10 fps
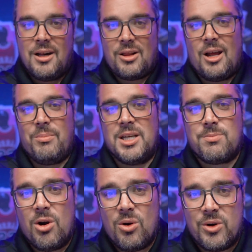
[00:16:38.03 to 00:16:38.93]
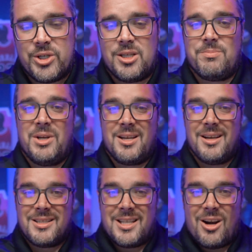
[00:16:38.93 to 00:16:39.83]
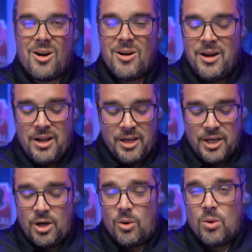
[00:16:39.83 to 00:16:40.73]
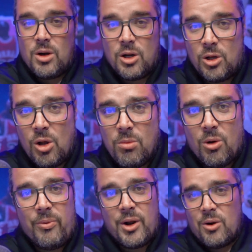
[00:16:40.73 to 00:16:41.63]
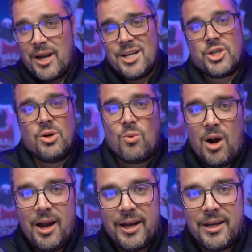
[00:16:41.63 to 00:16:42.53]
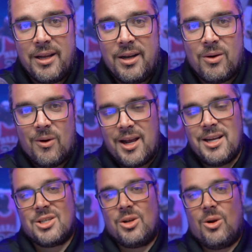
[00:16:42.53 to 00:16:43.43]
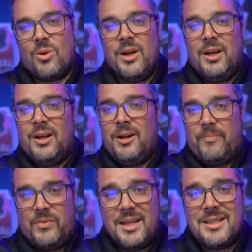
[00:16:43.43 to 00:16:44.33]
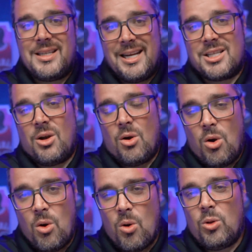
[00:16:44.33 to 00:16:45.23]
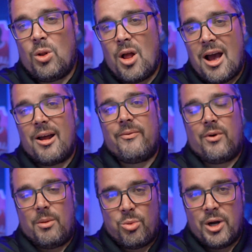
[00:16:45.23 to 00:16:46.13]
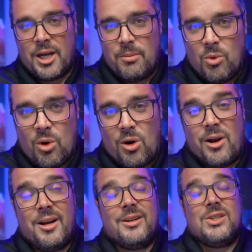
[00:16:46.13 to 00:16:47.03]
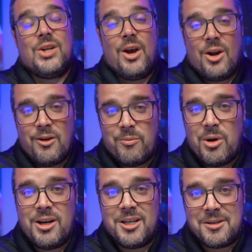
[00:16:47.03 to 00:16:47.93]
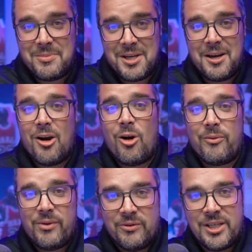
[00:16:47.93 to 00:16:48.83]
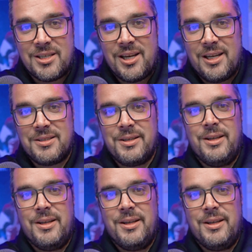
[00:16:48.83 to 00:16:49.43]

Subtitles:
cloud-based brokerages because they're, you know, global, they're nationwide, right? So it takes a whole lot for a brick and mortar and a ton of money to be in all 50 states